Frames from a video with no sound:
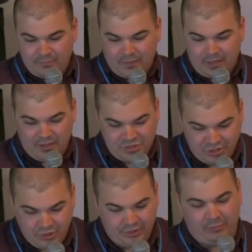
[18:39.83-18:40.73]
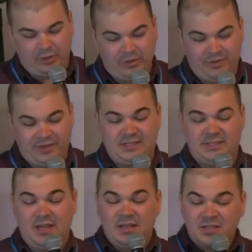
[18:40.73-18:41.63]
As you know, that we've got
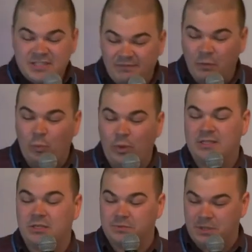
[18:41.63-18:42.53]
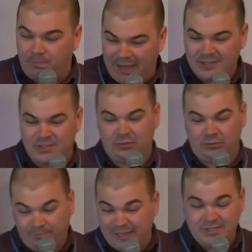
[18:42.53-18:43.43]
these 7 weeks up to
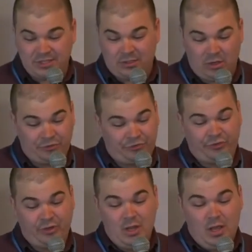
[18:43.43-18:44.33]
Pentecost,